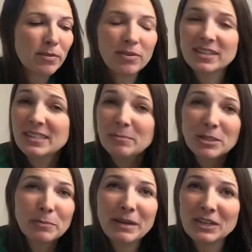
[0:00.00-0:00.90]
This seems
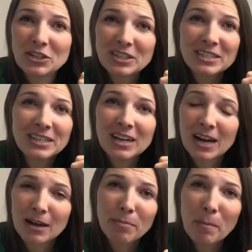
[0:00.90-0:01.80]
to be just cut
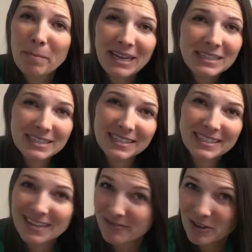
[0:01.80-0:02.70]
up pieces
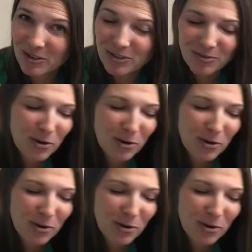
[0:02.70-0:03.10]
of Nerds rope.